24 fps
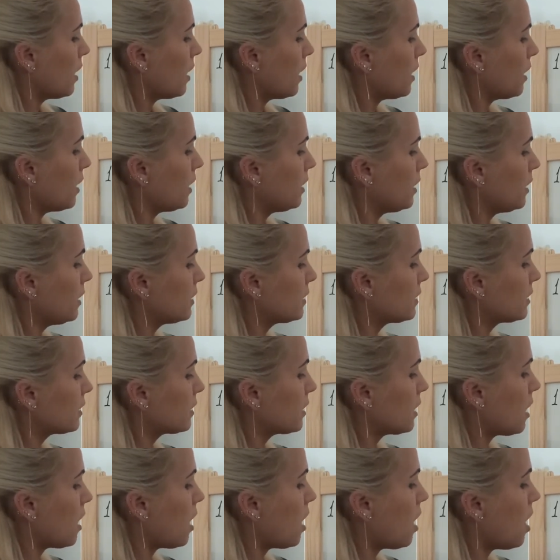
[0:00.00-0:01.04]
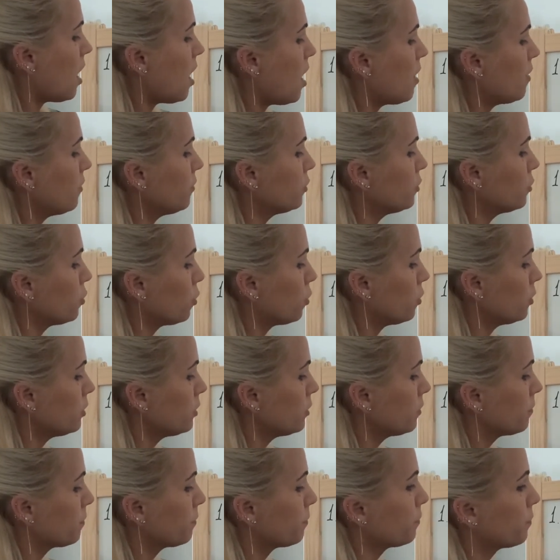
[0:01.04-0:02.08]
is half note,
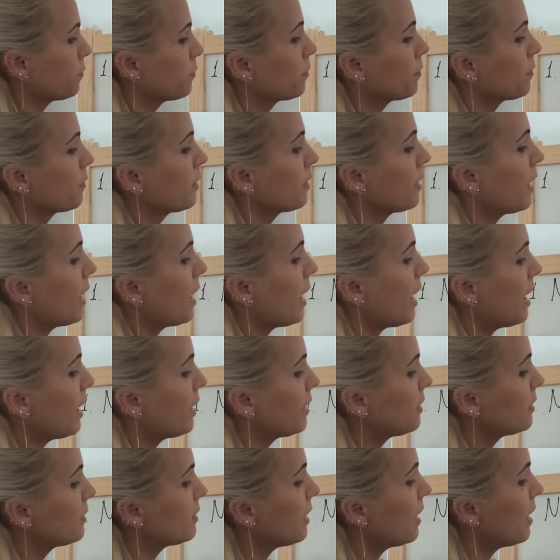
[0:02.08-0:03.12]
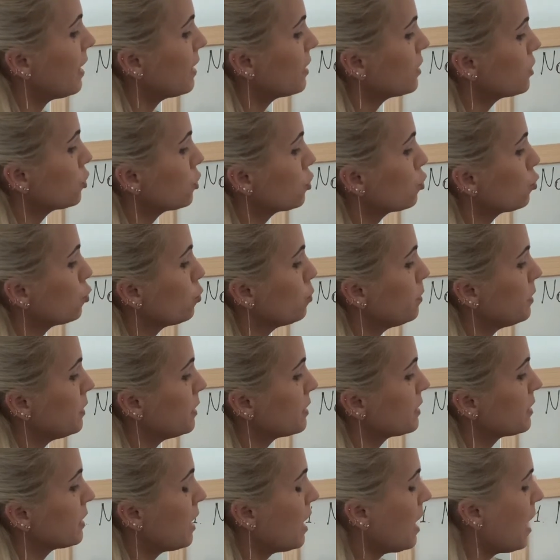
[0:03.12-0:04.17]
and it has 2
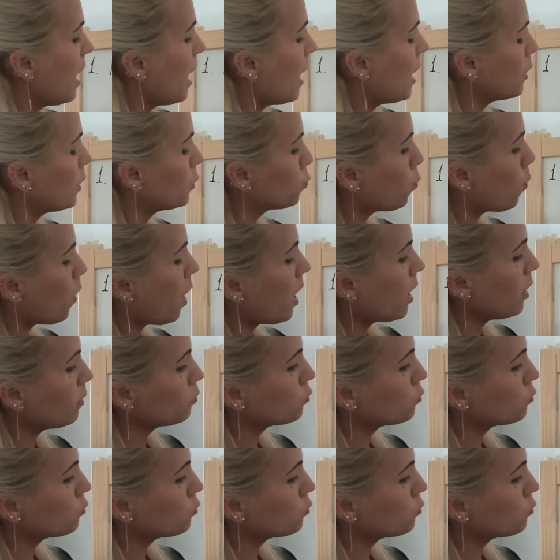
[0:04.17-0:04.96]
beats. And why I'm